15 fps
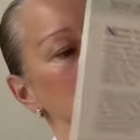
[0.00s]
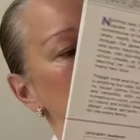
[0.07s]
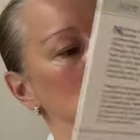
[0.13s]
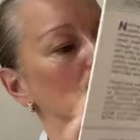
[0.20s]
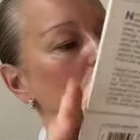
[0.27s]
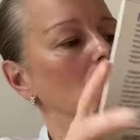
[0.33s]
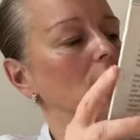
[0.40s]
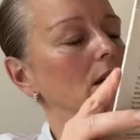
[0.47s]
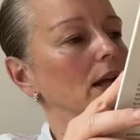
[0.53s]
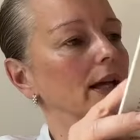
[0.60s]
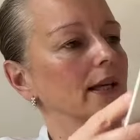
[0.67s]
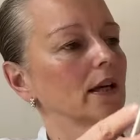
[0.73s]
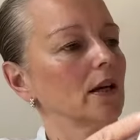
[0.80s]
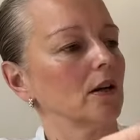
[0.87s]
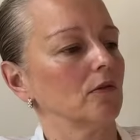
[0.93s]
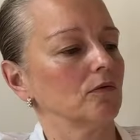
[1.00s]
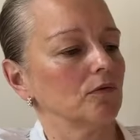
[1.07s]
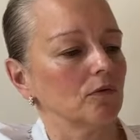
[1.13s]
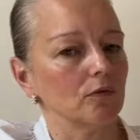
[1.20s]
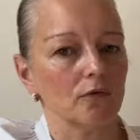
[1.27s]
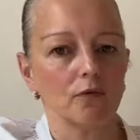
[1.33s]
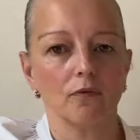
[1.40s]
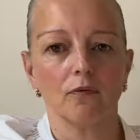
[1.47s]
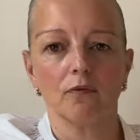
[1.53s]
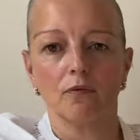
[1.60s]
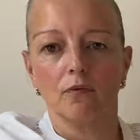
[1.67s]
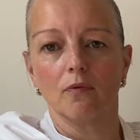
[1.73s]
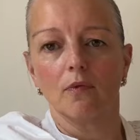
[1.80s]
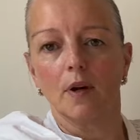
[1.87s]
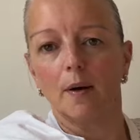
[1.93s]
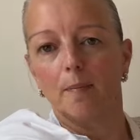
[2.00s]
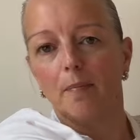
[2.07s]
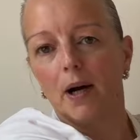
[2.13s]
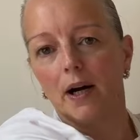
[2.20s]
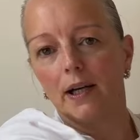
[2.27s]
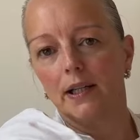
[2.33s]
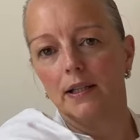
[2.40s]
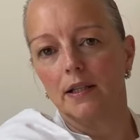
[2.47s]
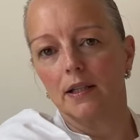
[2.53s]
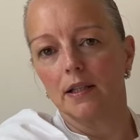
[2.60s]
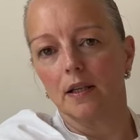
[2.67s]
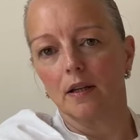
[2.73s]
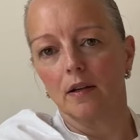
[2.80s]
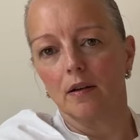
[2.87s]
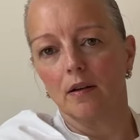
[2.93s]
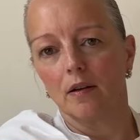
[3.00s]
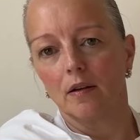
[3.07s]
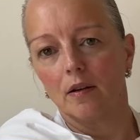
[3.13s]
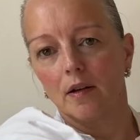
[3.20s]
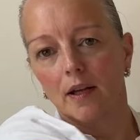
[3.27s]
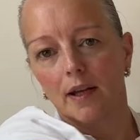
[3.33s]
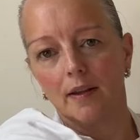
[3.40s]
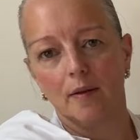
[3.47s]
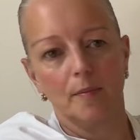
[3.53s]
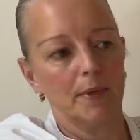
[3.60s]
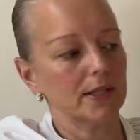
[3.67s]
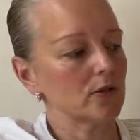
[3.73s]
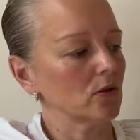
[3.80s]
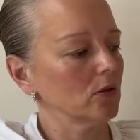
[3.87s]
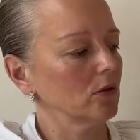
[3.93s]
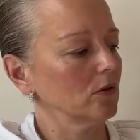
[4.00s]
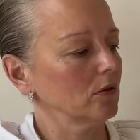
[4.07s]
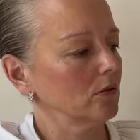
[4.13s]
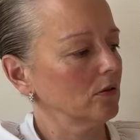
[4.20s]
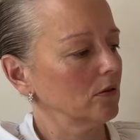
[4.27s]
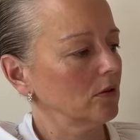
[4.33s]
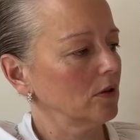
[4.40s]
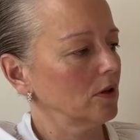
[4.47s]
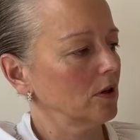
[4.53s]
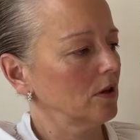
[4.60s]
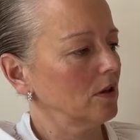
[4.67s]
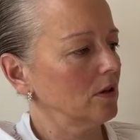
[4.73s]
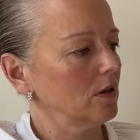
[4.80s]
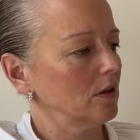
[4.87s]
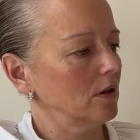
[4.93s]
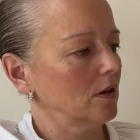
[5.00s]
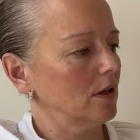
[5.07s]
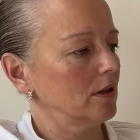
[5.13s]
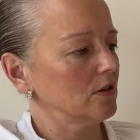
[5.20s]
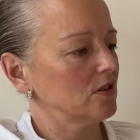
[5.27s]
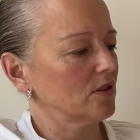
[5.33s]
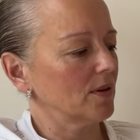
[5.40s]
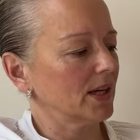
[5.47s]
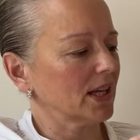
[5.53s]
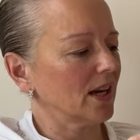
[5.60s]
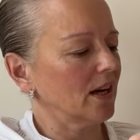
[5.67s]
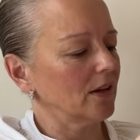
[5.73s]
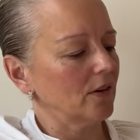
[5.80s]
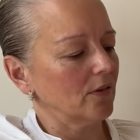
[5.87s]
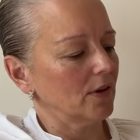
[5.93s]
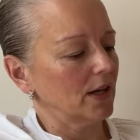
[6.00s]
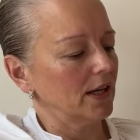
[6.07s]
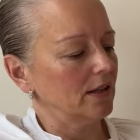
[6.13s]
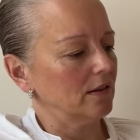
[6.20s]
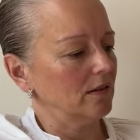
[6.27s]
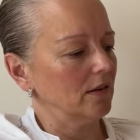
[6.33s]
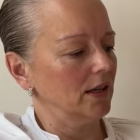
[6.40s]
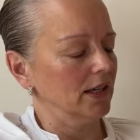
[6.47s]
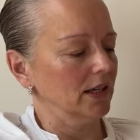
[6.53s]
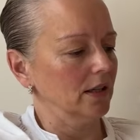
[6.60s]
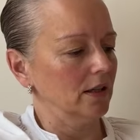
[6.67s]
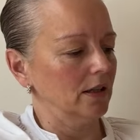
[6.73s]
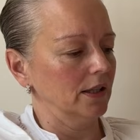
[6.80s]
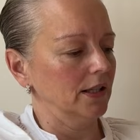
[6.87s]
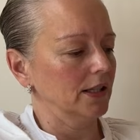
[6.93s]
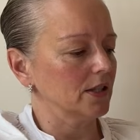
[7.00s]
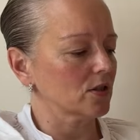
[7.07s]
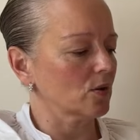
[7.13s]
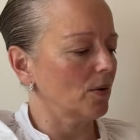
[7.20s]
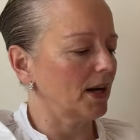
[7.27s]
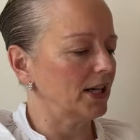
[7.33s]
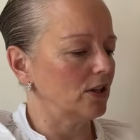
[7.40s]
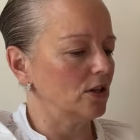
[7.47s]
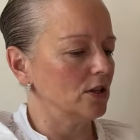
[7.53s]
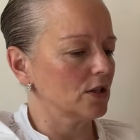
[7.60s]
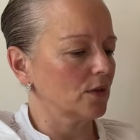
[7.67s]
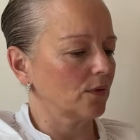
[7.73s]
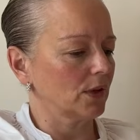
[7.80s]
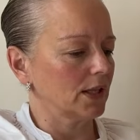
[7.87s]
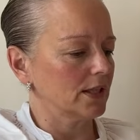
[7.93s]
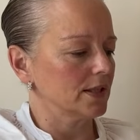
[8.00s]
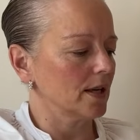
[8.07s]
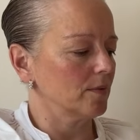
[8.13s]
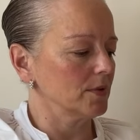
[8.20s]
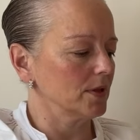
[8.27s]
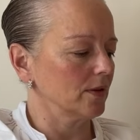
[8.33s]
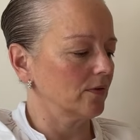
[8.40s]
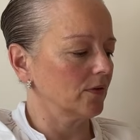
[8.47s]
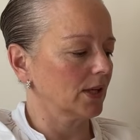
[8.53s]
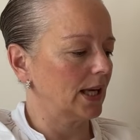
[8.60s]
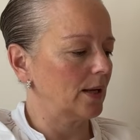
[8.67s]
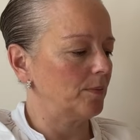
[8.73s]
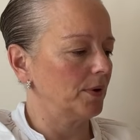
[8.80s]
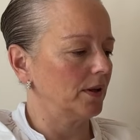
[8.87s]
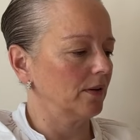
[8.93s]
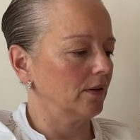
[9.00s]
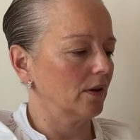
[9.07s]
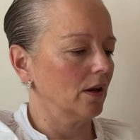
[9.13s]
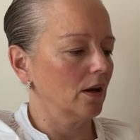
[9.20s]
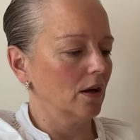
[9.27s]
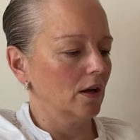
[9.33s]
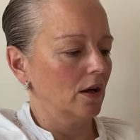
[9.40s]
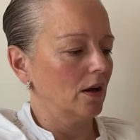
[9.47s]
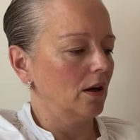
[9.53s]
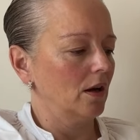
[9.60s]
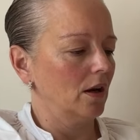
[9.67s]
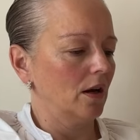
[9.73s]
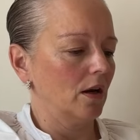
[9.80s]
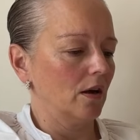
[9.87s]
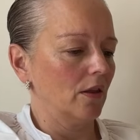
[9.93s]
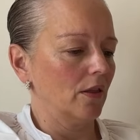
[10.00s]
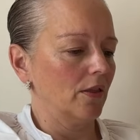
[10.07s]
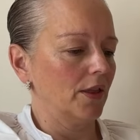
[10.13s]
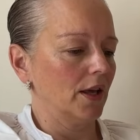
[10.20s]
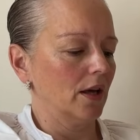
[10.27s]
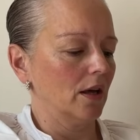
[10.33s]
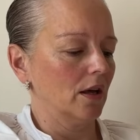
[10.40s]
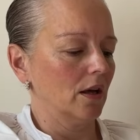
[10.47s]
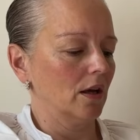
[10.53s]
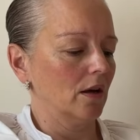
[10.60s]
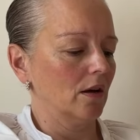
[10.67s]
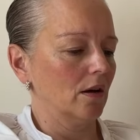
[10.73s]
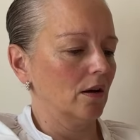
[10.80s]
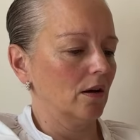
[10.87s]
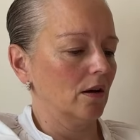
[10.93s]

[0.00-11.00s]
it's got like a binder in the middle, so it kind of it's quite useful in terms of keeping the